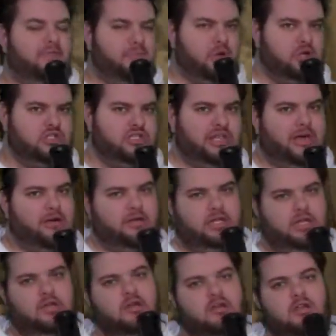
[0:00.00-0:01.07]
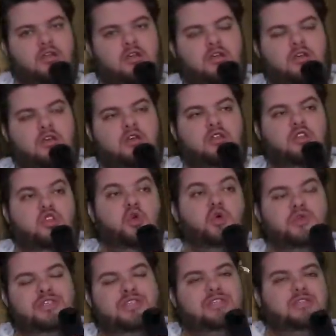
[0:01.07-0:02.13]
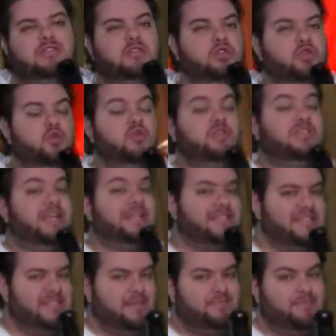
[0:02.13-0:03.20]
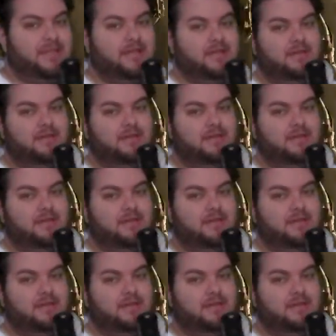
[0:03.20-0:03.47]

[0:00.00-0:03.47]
a personality. You did something